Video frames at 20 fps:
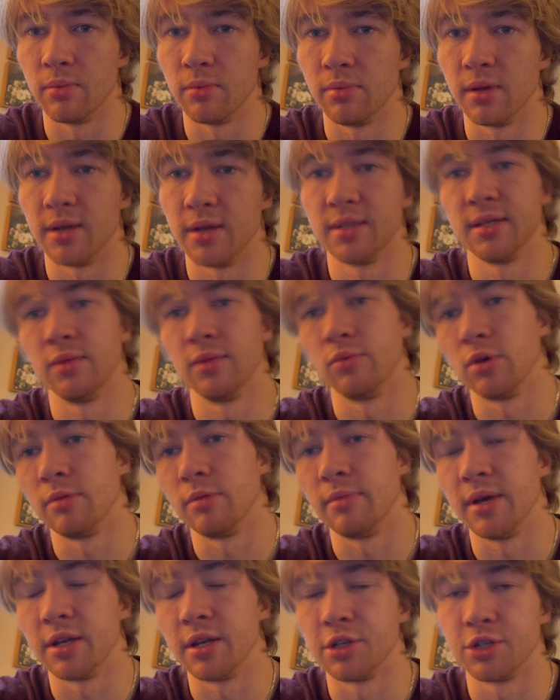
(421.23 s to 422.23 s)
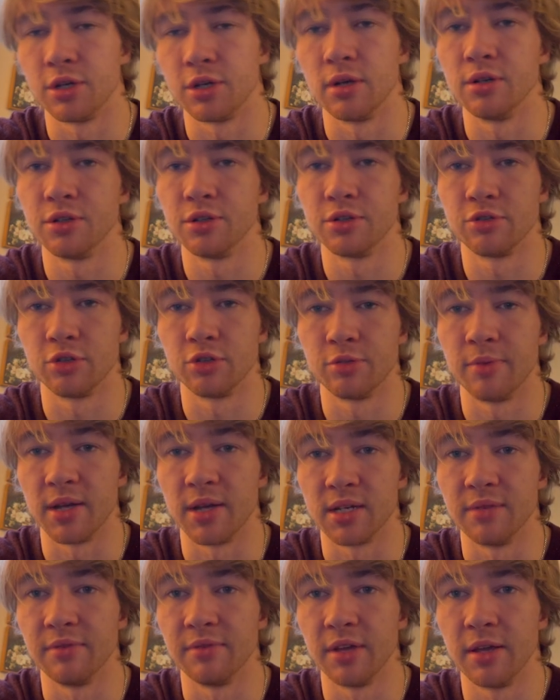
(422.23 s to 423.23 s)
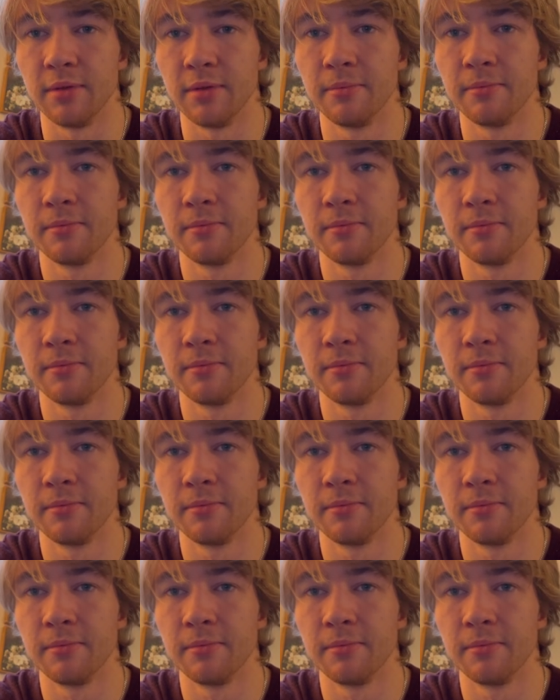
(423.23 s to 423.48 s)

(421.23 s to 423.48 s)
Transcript: plus and 1 minus charges respectively.